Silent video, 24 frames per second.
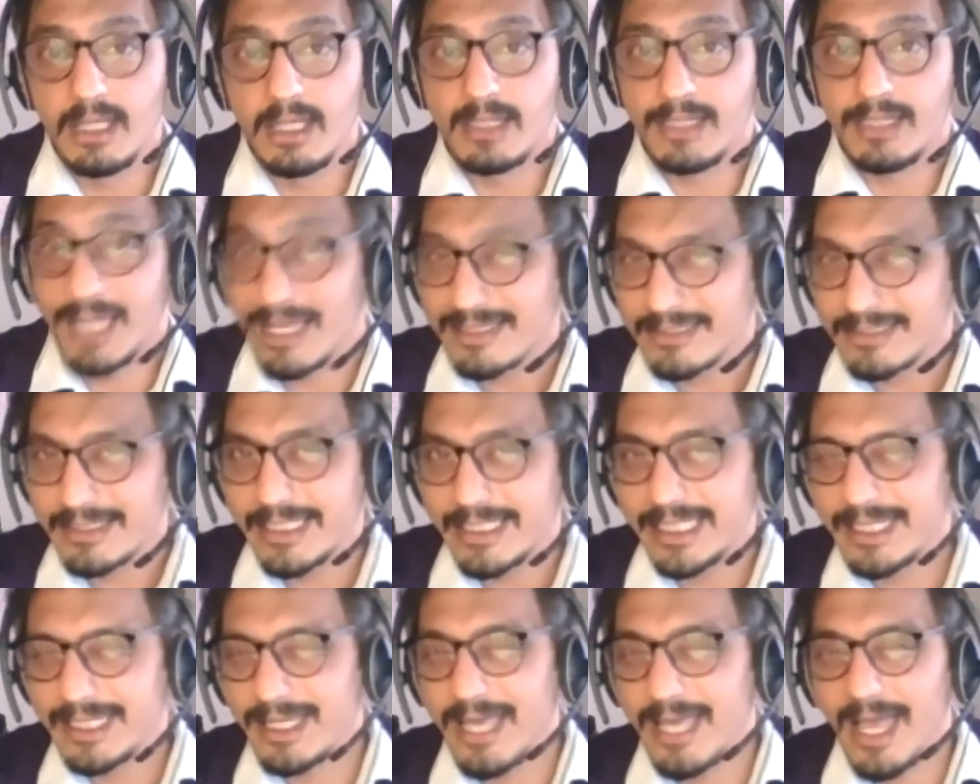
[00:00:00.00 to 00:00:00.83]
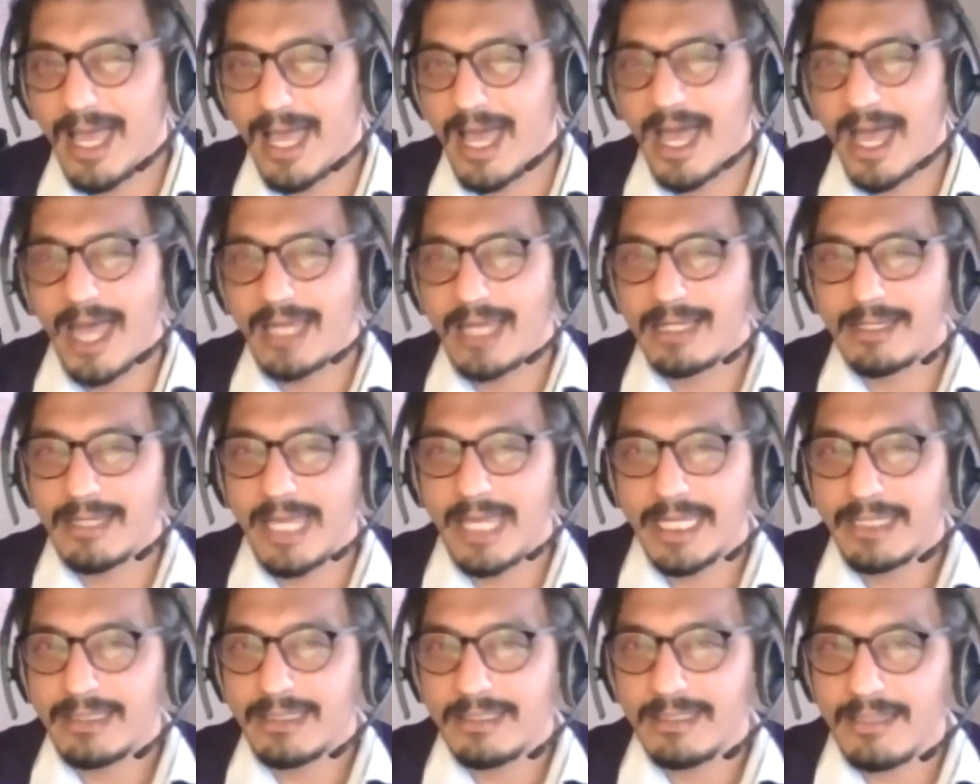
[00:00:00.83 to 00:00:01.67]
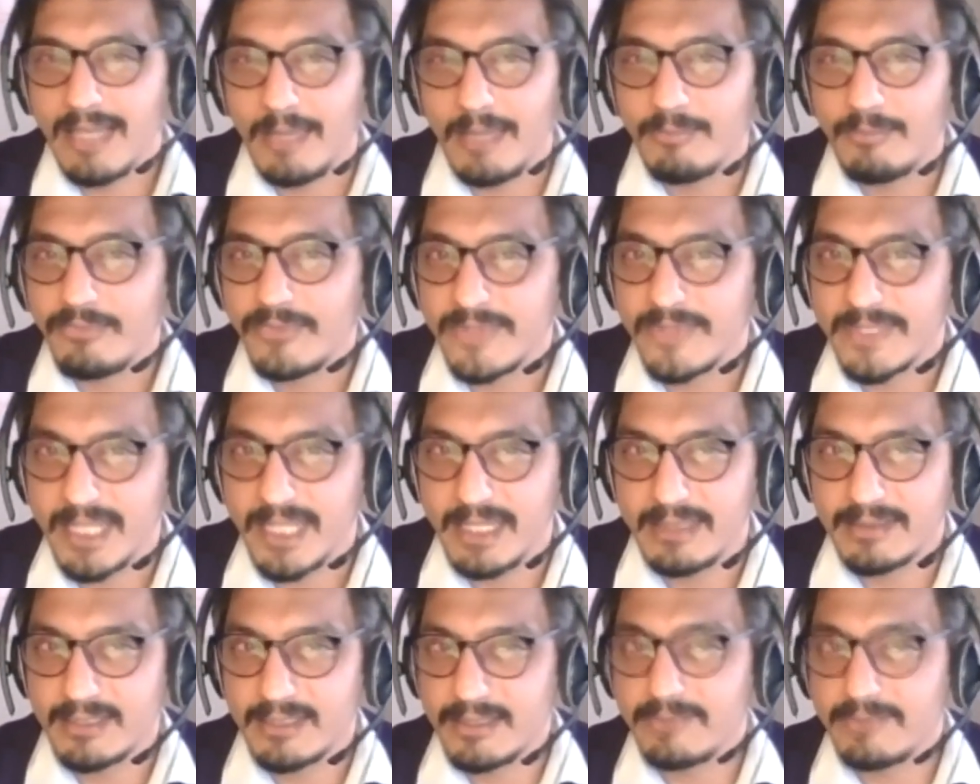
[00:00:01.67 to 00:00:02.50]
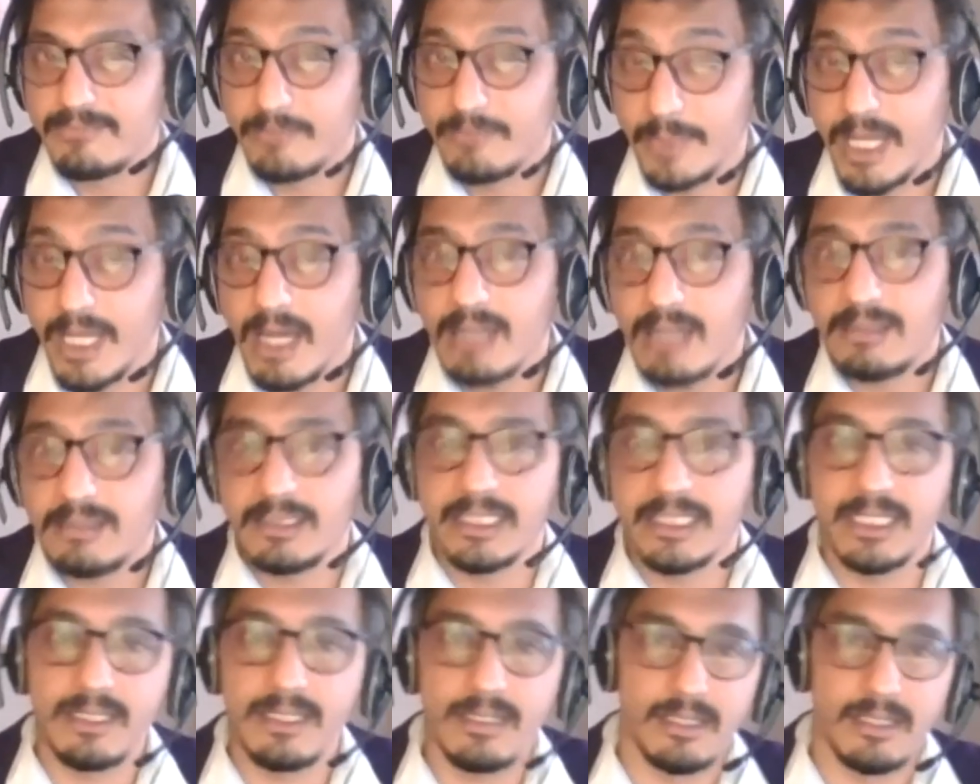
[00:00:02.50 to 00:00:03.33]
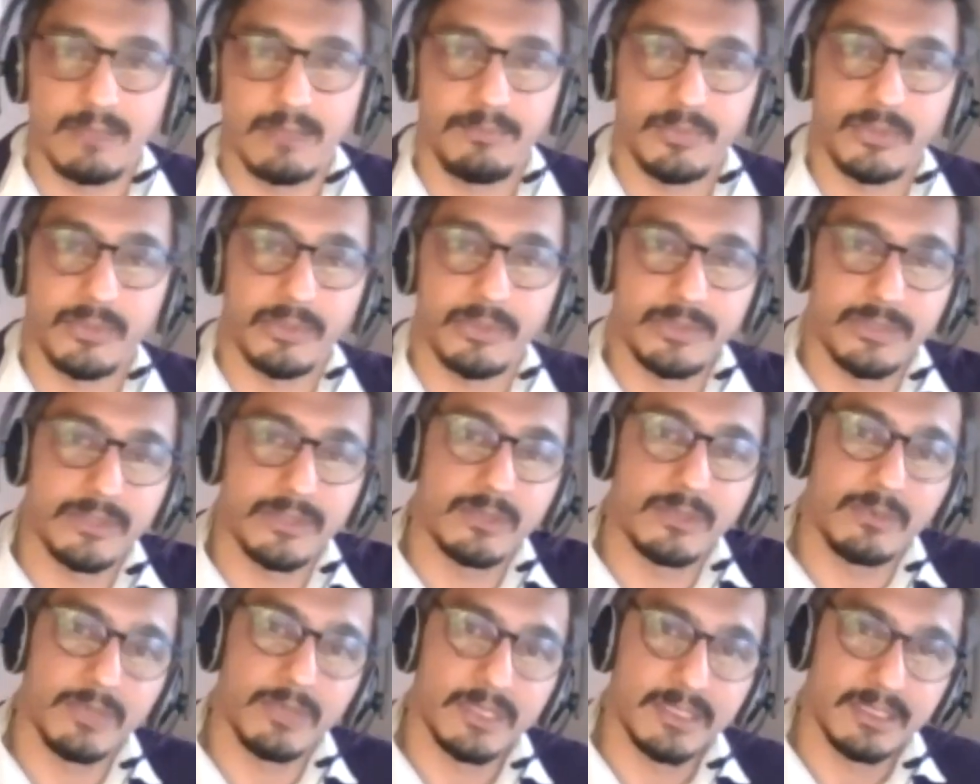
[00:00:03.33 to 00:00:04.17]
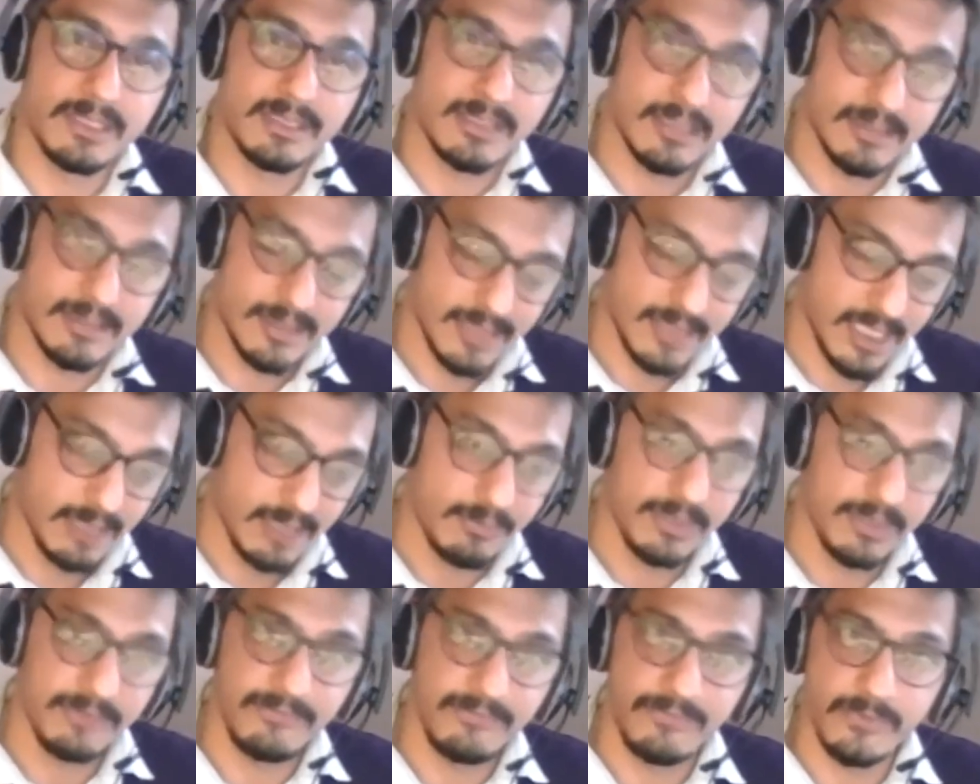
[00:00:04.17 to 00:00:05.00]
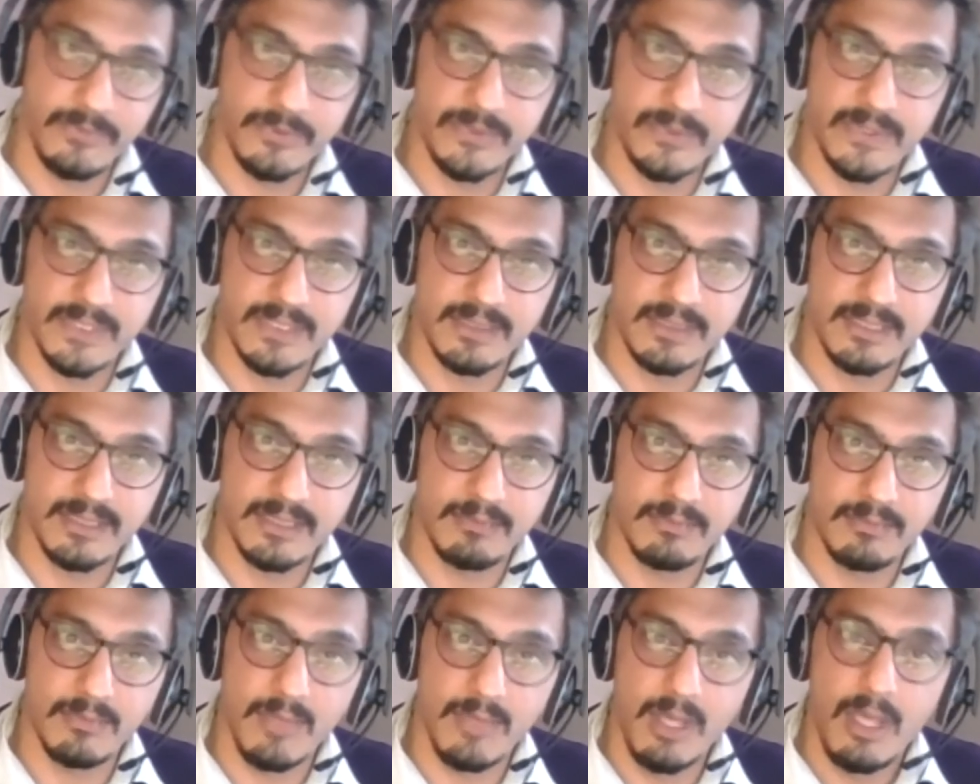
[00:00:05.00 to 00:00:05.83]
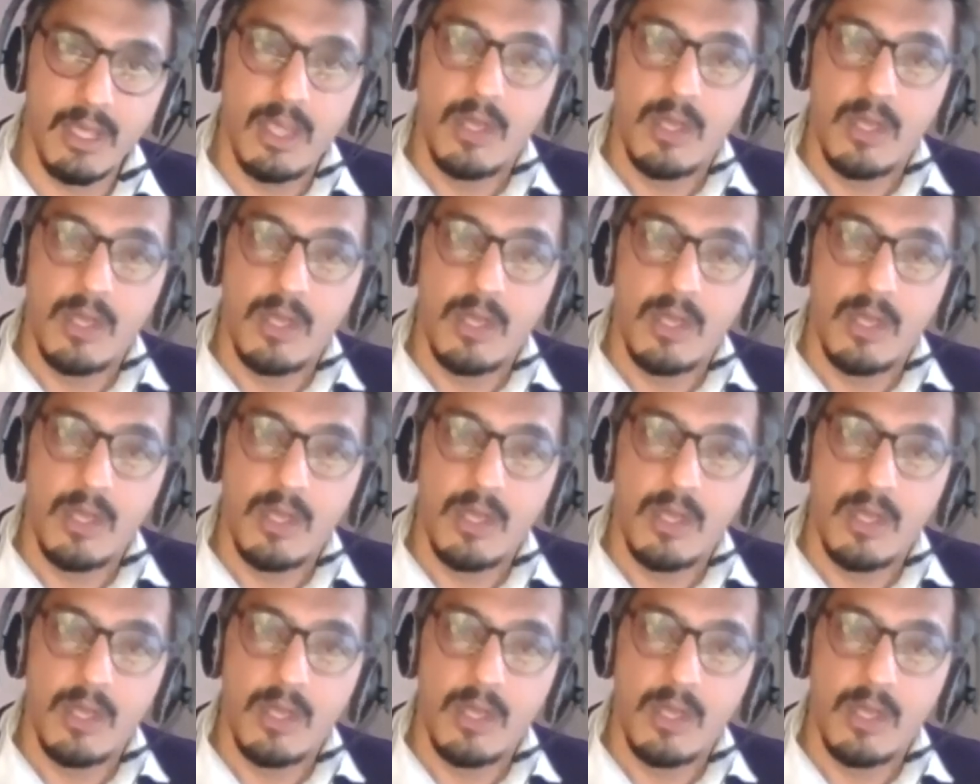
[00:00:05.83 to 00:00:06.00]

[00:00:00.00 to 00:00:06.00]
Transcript: Lastly, I'd like to emphasize that if we are to gear our approach towards a sustainable food system,